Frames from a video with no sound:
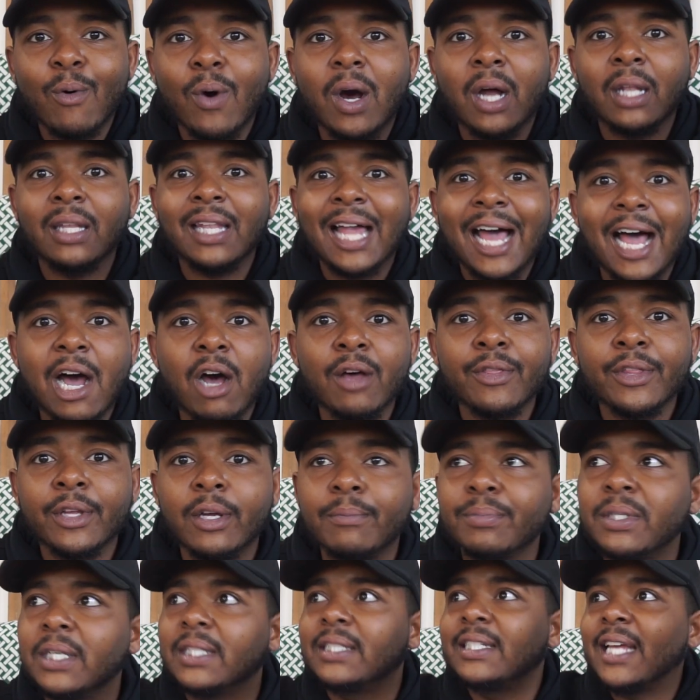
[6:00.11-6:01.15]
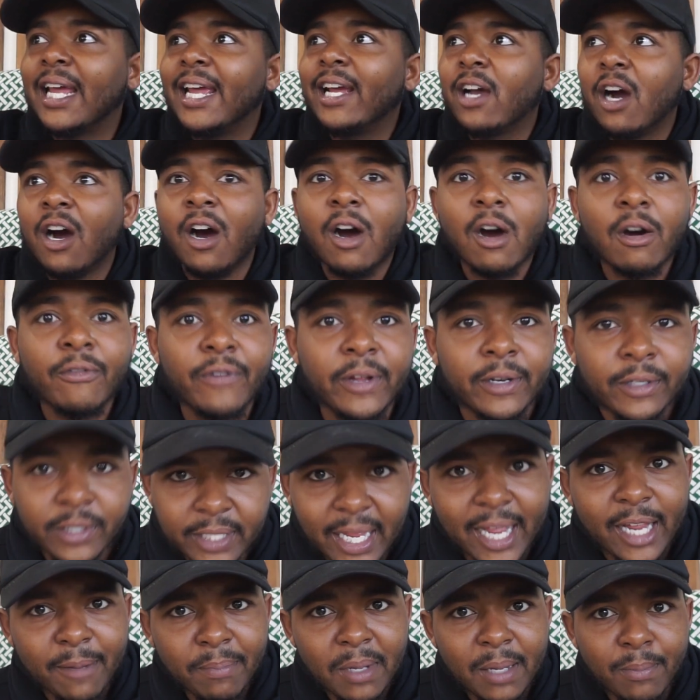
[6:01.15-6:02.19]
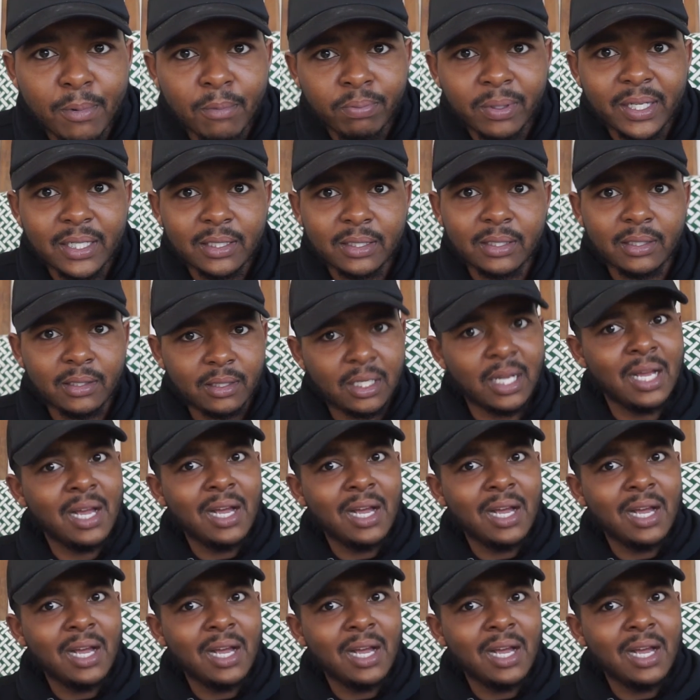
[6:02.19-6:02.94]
will allow them to take off and take people places?